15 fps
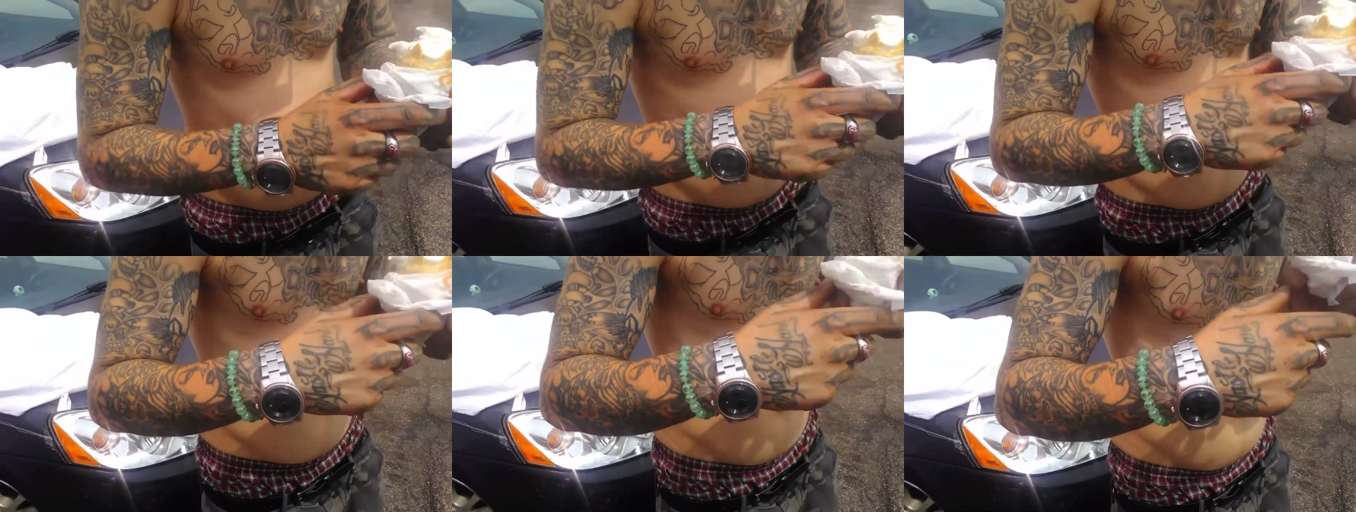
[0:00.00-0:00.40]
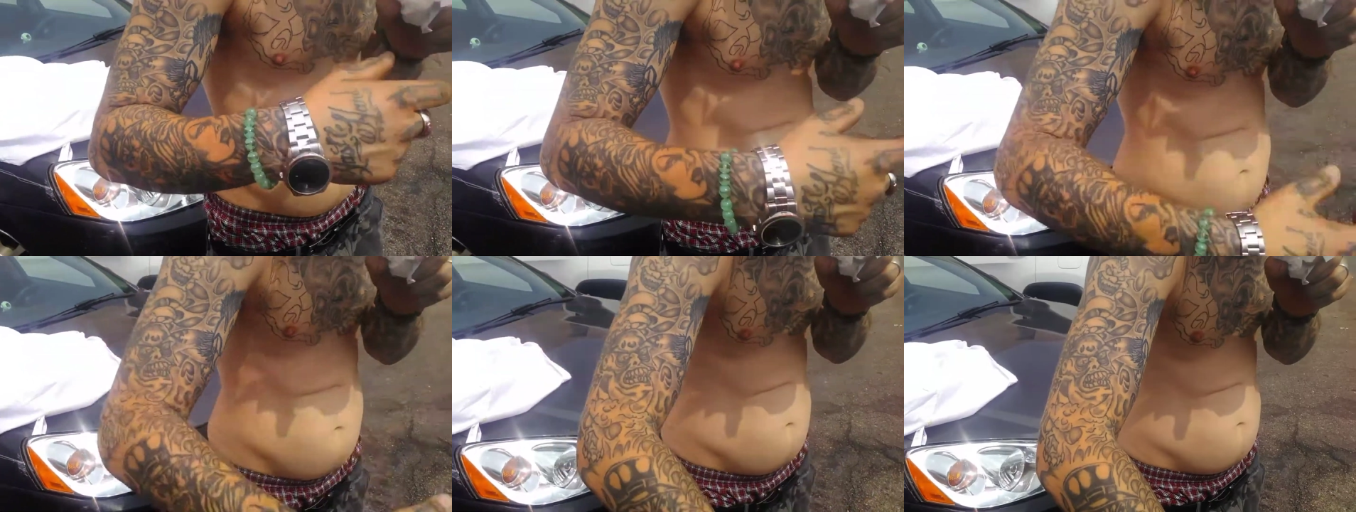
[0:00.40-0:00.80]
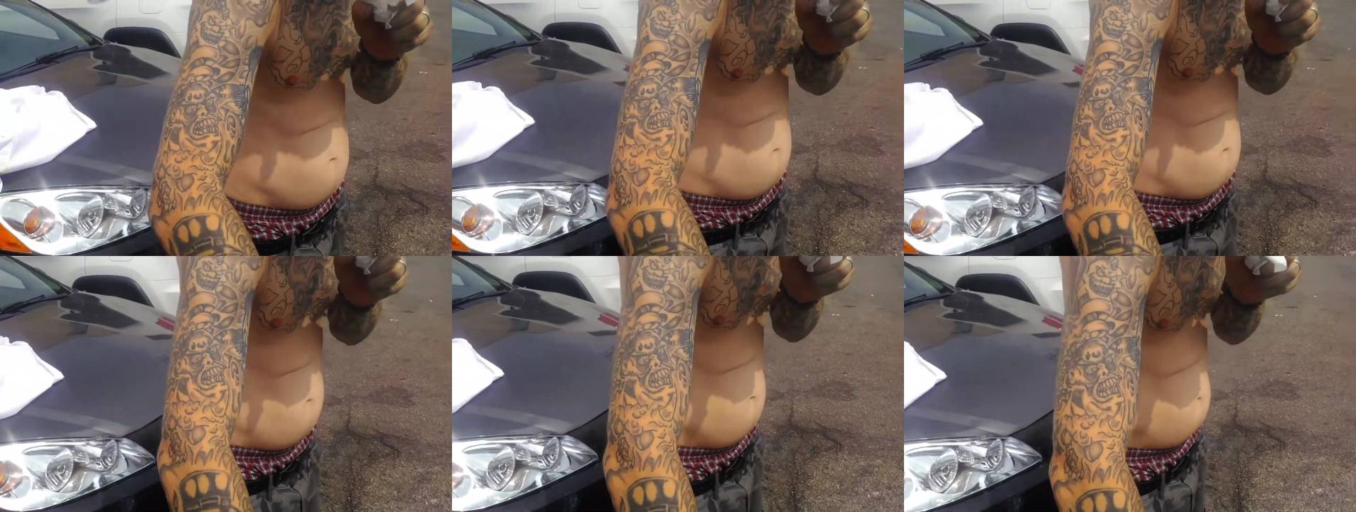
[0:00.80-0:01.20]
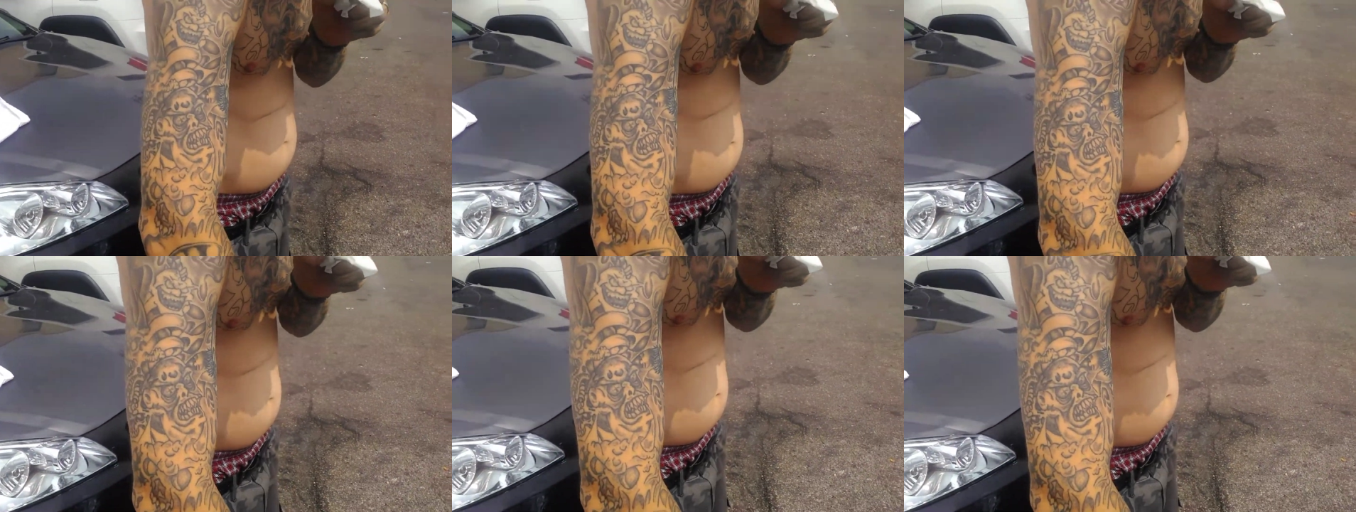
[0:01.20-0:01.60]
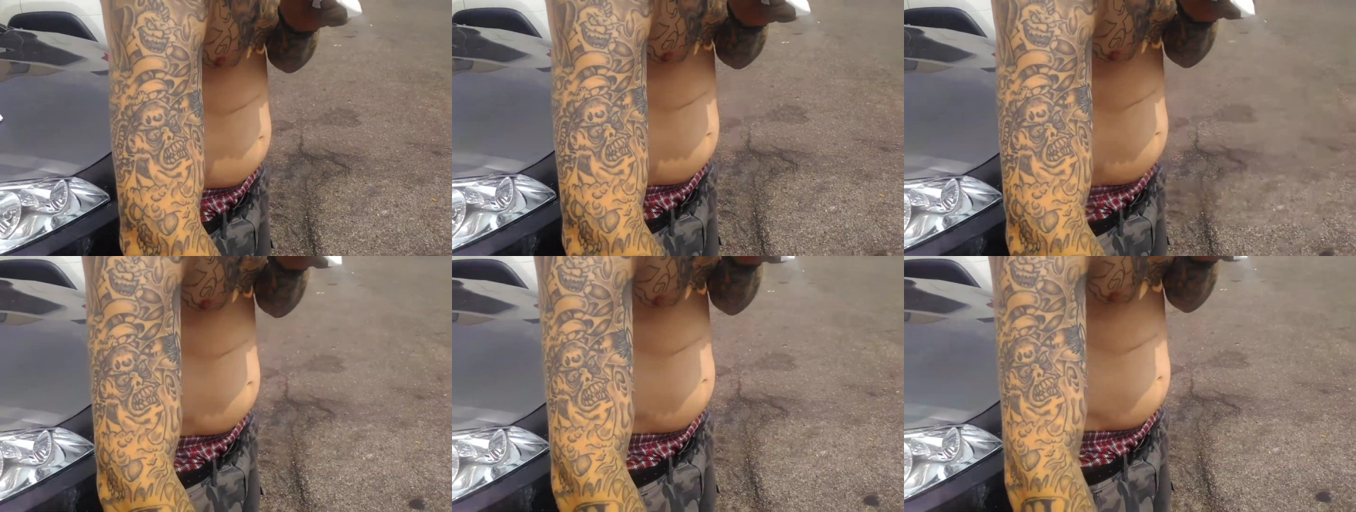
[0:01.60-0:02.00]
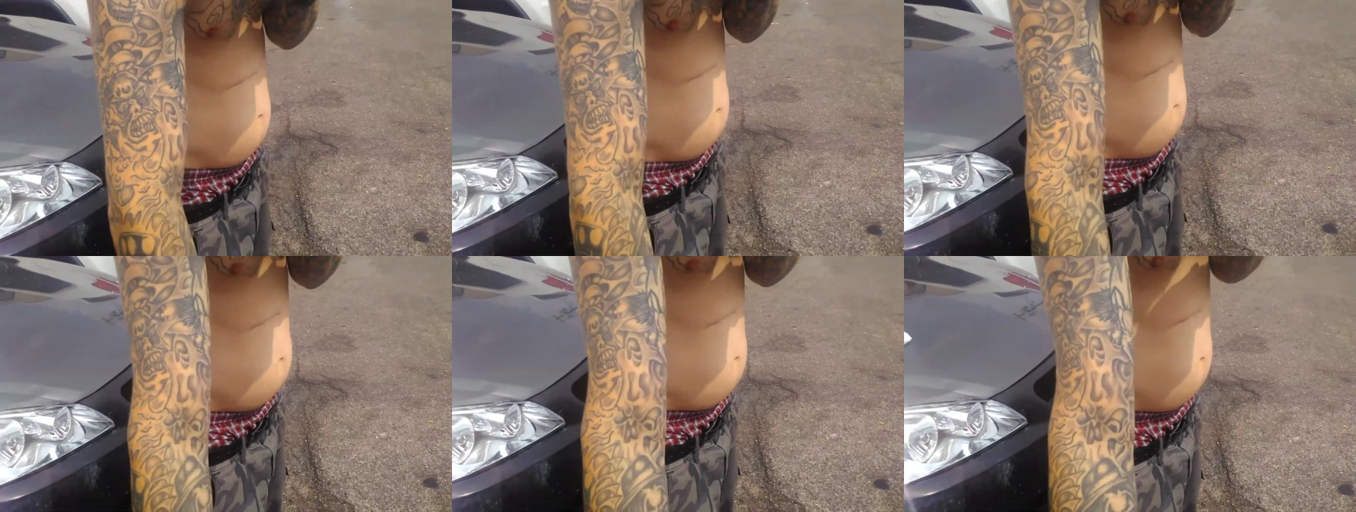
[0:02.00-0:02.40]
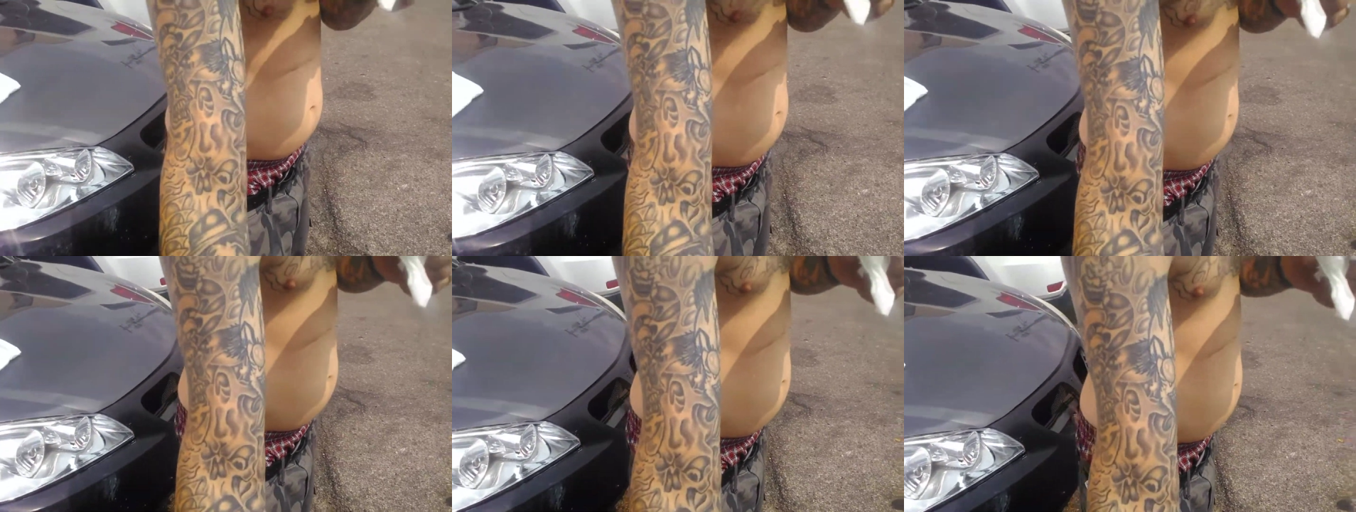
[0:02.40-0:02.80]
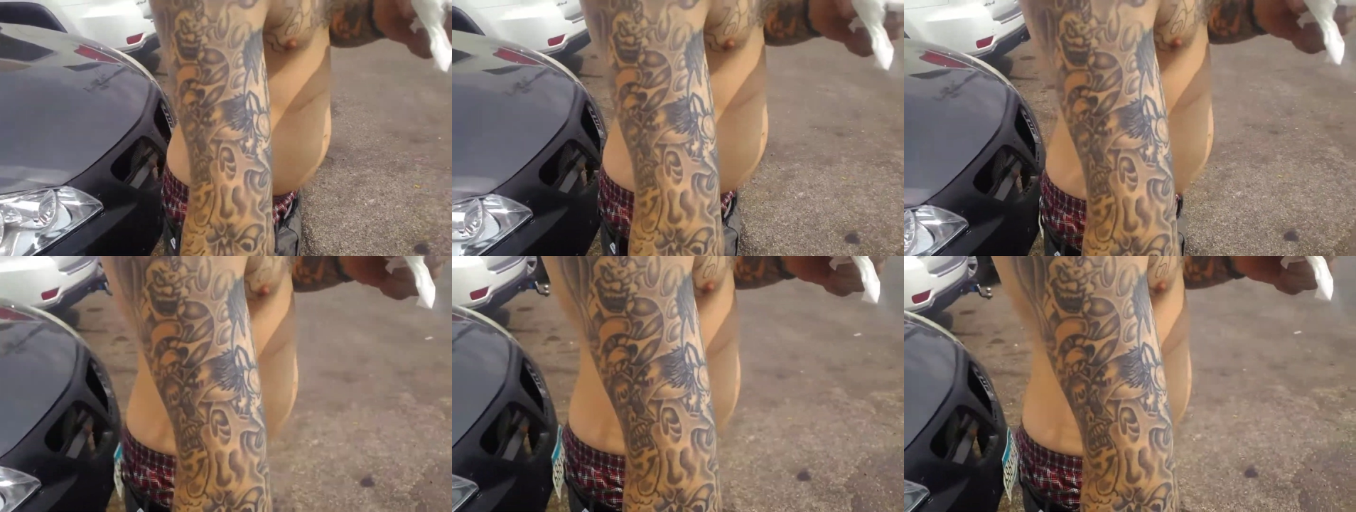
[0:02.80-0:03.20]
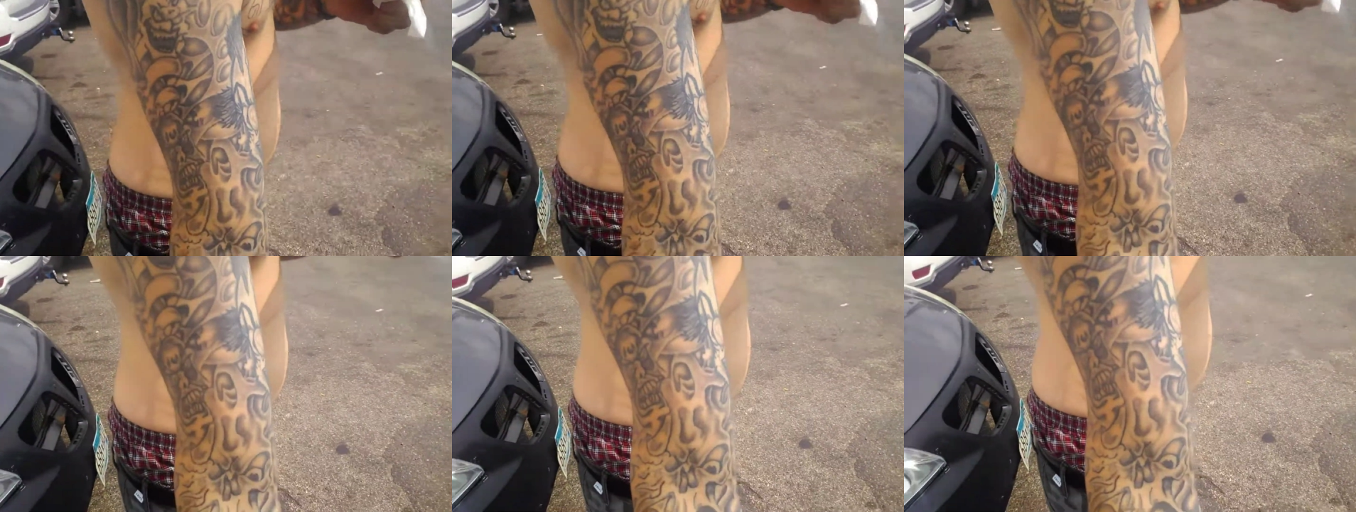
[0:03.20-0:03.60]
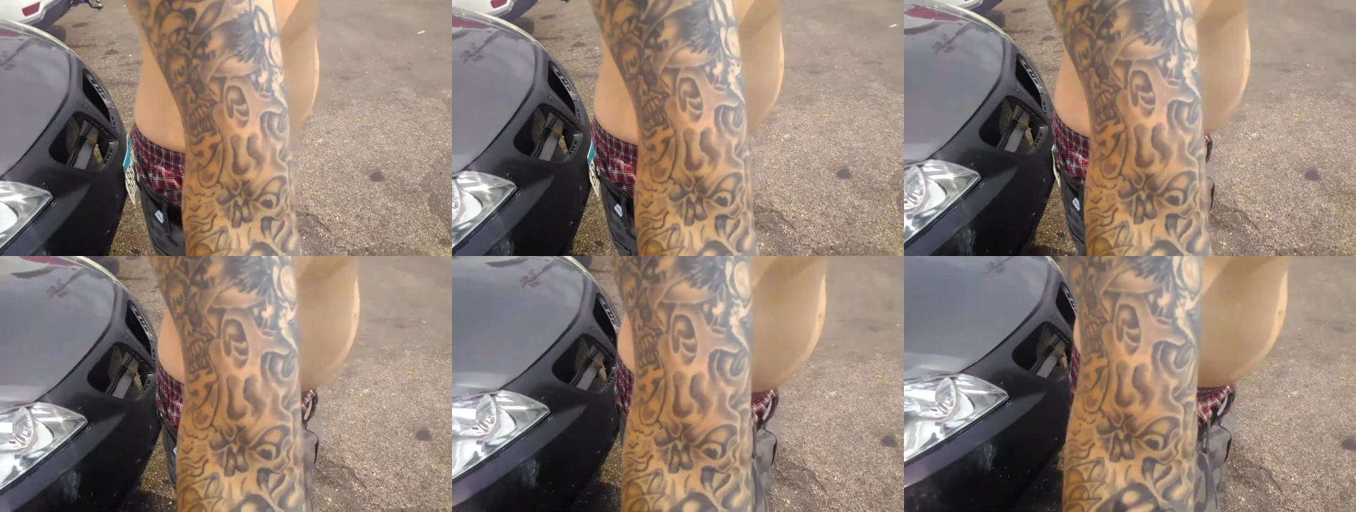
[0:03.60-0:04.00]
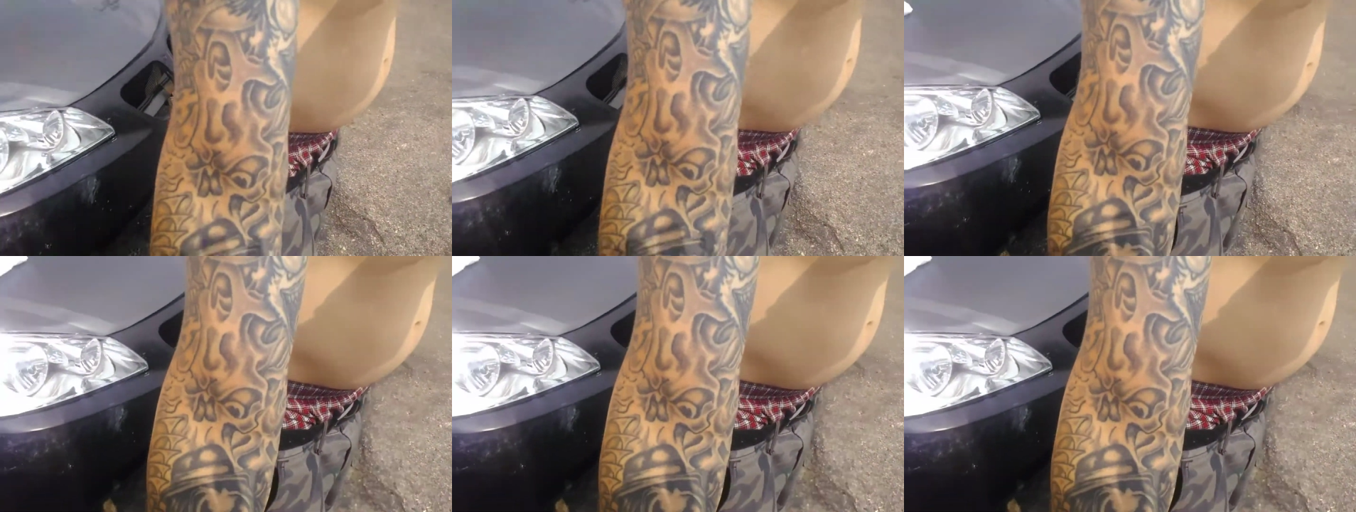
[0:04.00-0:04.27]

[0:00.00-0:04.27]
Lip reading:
Nobody's mouth can be seen.